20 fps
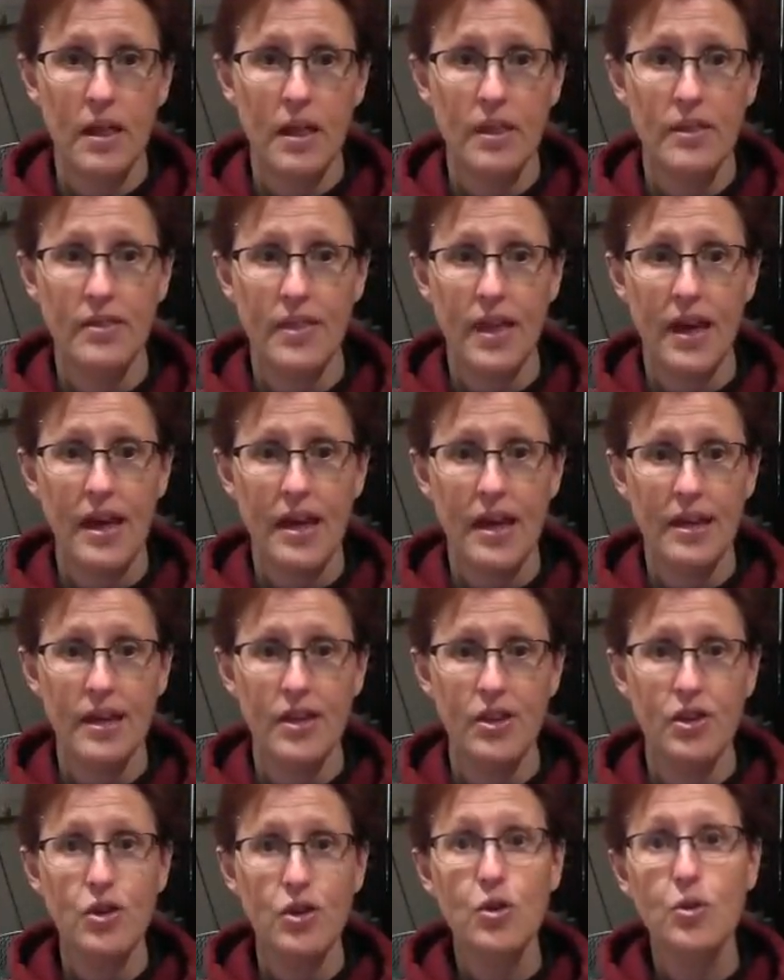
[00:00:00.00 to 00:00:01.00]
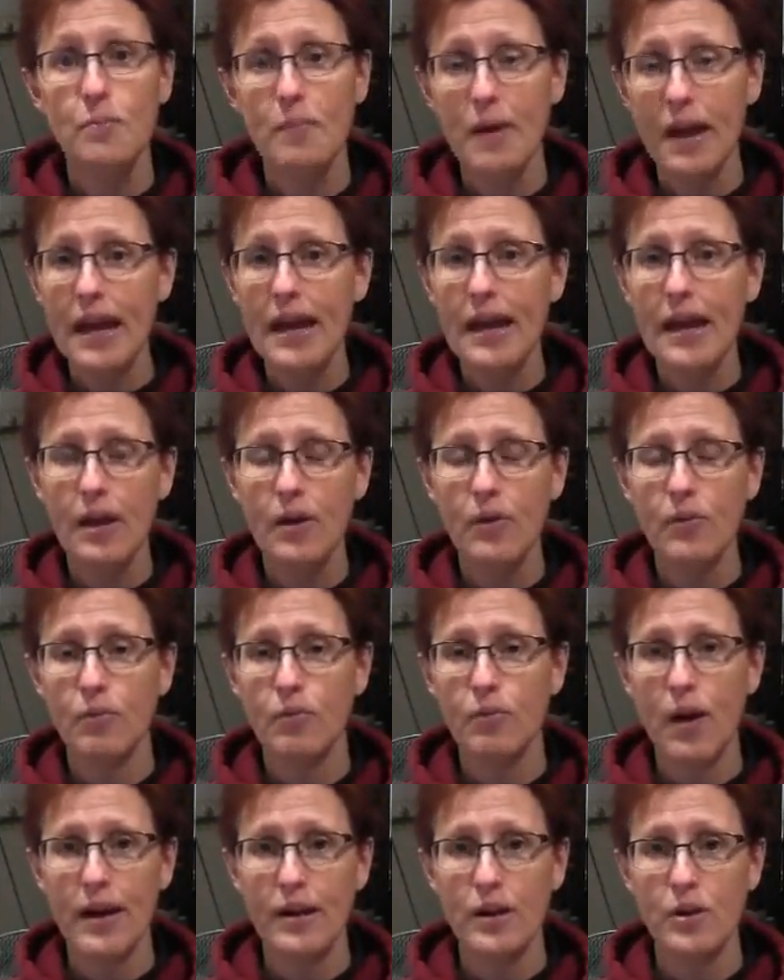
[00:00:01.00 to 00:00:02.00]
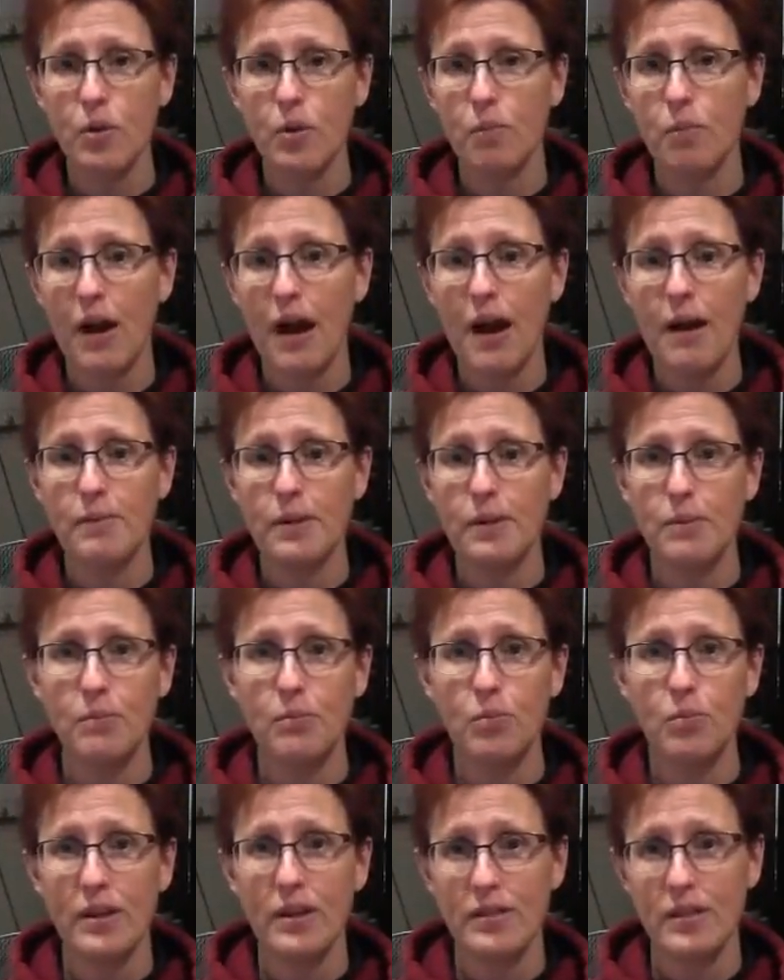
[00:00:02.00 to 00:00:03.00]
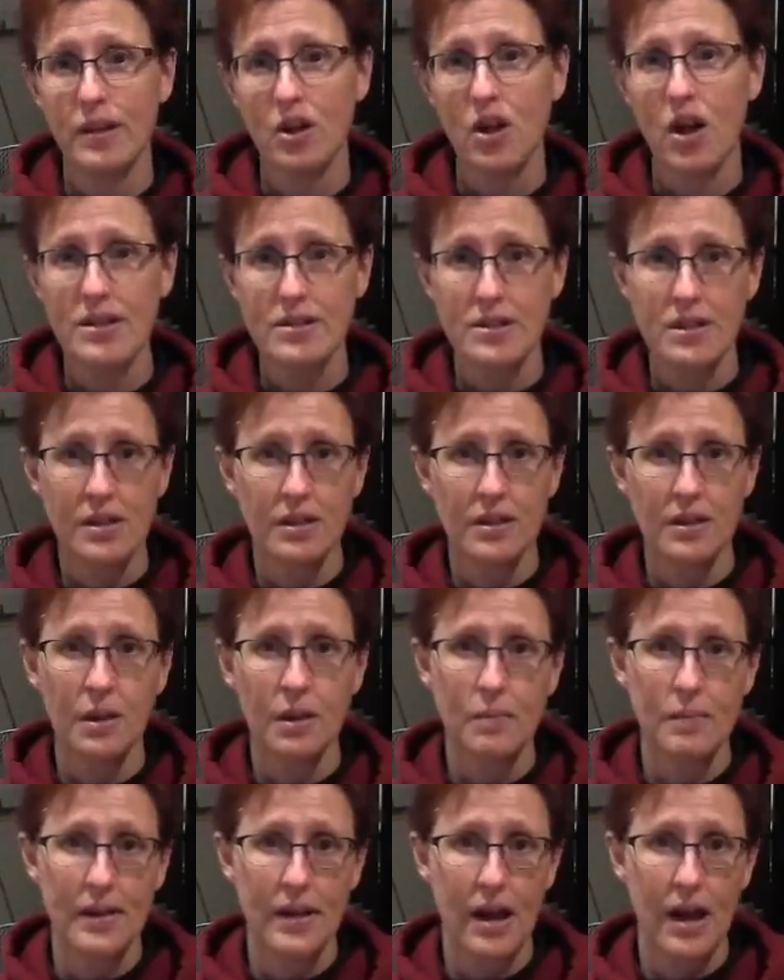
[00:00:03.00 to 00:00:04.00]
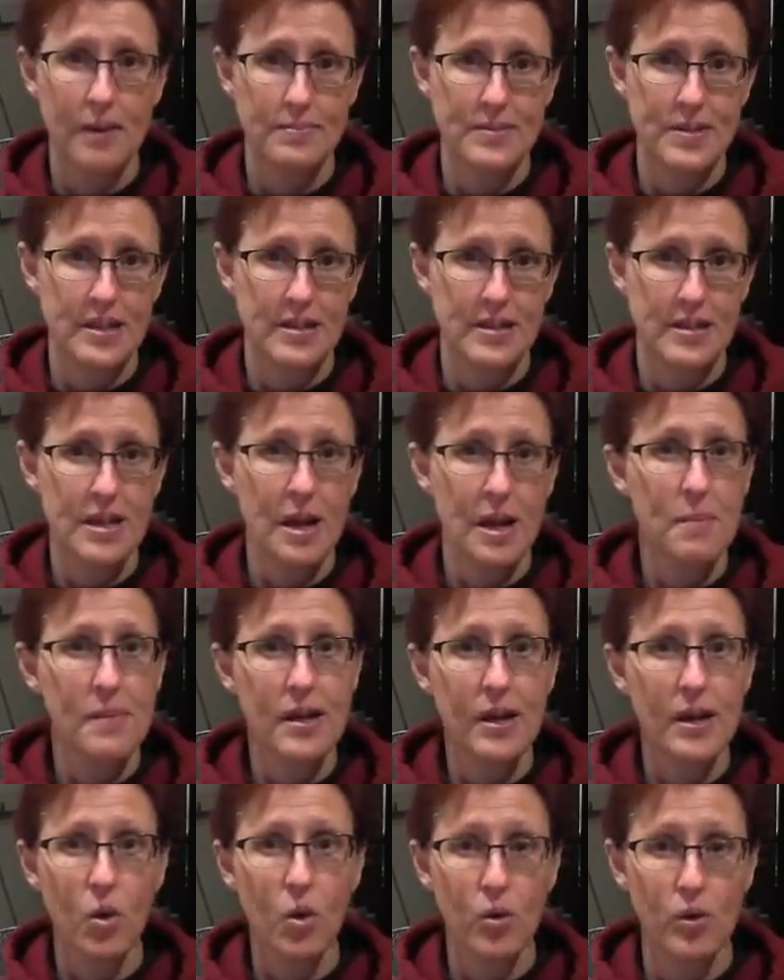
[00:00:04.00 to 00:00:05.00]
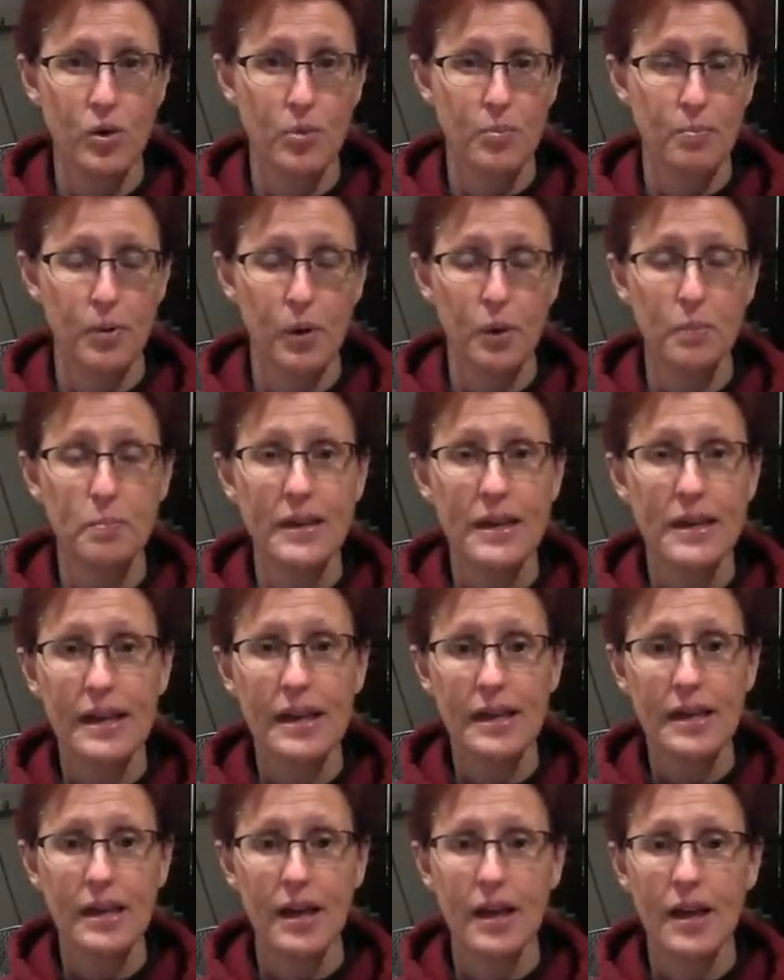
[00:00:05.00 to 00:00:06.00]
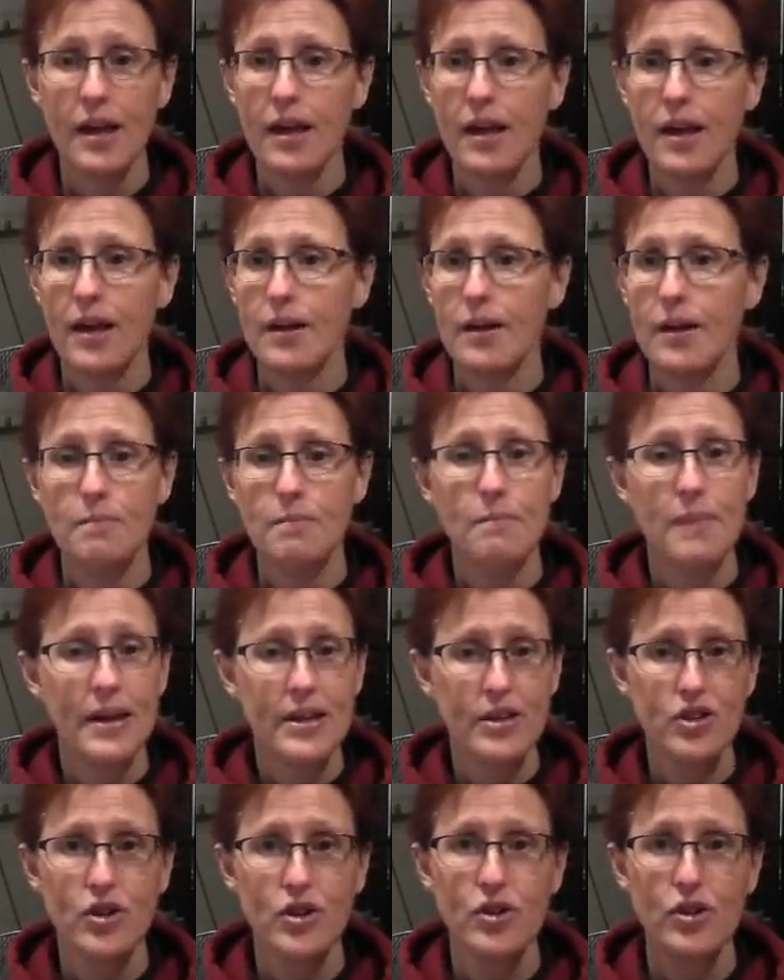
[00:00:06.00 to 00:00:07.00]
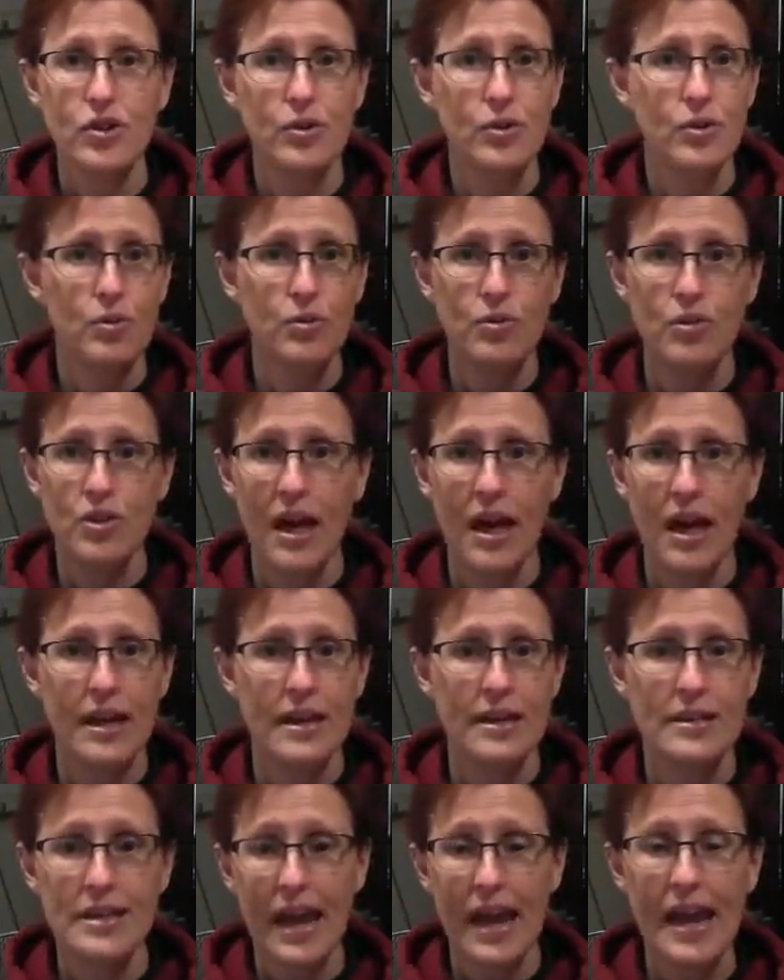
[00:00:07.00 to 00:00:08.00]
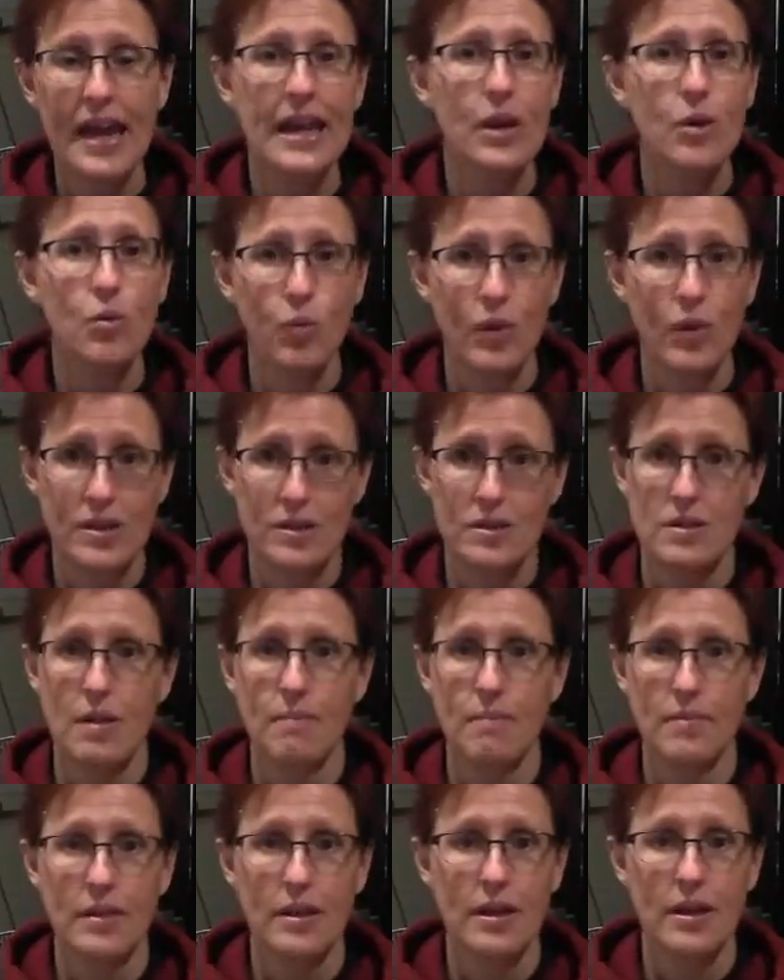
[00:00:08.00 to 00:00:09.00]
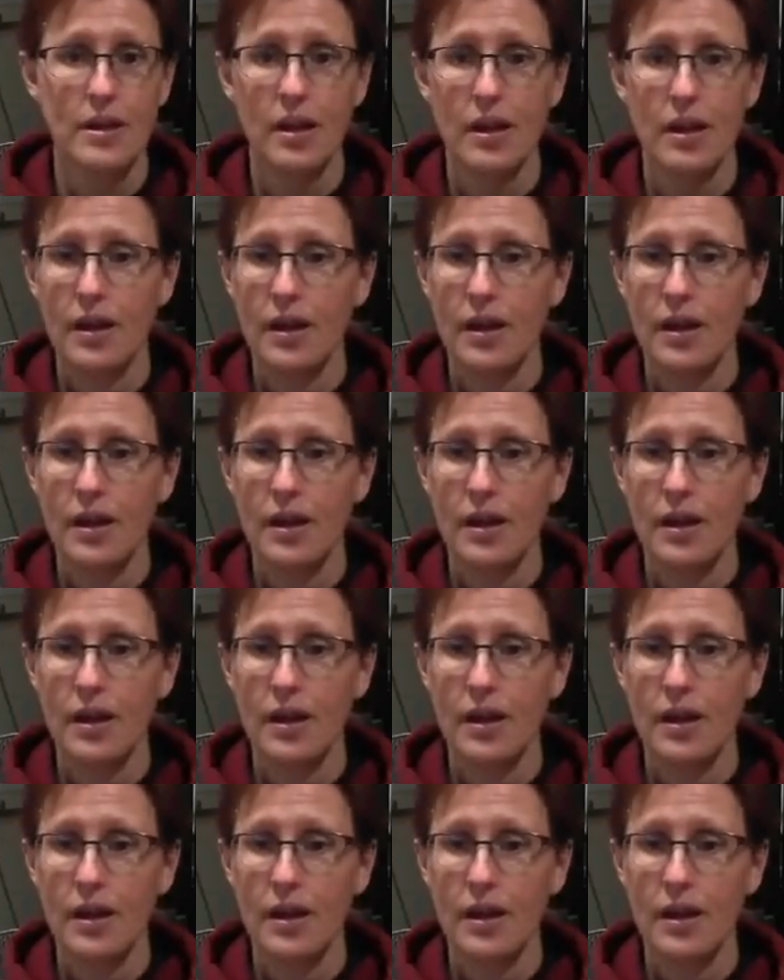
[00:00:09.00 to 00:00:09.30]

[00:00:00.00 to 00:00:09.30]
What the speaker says: then you may run into a problem with it causing a little bit of upset stomach or you burping it. Make sure you then take it with something.